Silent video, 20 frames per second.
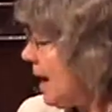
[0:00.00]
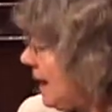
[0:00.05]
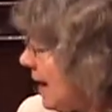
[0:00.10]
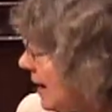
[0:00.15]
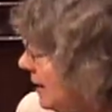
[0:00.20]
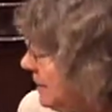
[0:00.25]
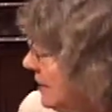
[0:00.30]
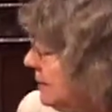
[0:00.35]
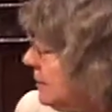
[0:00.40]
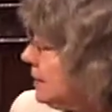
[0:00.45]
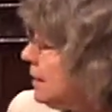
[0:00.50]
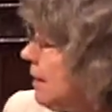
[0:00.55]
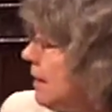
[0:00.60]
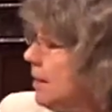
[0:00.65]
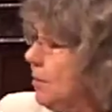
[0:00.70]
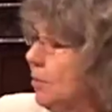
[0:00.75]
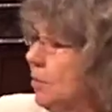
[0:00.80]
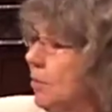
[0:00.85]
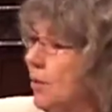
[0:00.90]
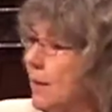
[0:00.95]
I did a lot
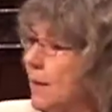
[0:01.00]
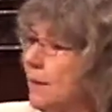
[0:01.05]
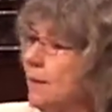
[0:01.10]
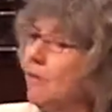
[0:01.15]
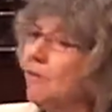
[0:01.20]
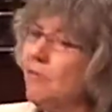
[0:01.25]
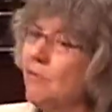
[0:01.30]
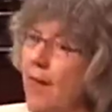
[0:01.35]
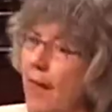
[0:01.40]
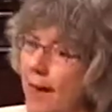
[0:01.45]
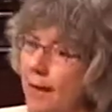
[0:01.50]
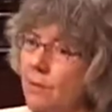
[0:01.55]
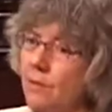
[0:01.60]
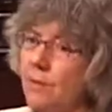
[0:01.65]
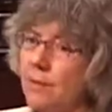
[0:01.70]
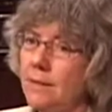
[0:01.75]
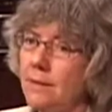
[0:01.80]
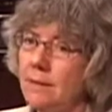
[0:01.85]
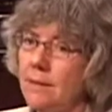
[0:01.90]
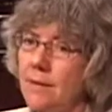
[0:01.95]
of work in the
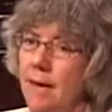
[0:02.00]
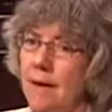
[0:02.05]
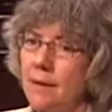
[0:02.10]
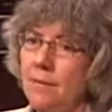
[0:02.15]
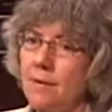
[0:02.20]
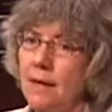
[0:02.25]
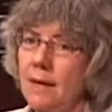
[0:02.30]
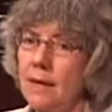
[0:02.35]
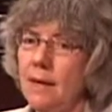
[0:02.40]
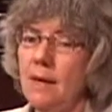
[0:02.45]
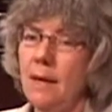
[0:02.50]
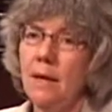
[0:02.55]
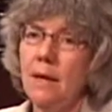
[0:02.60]
factories as kind of a